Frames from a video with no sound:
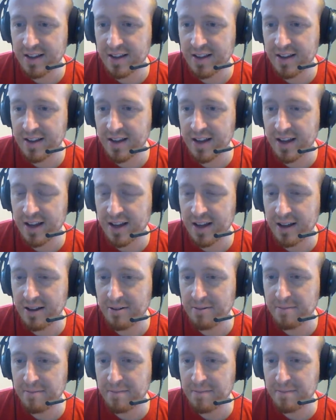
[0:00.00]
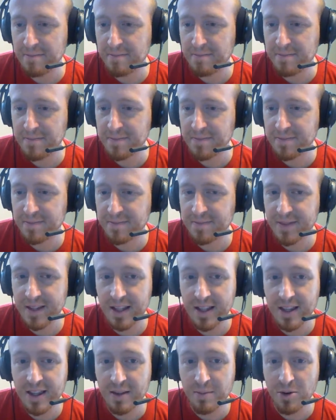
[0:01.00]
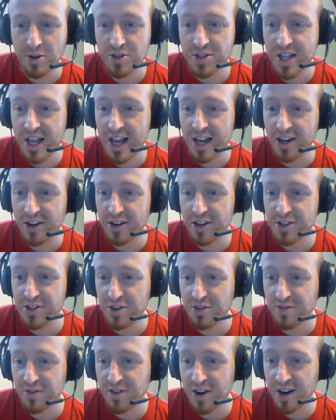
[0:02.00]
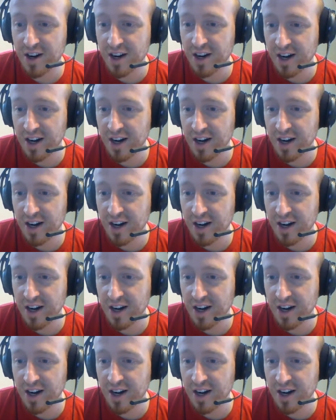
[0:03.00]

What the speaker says: the most accurate so far.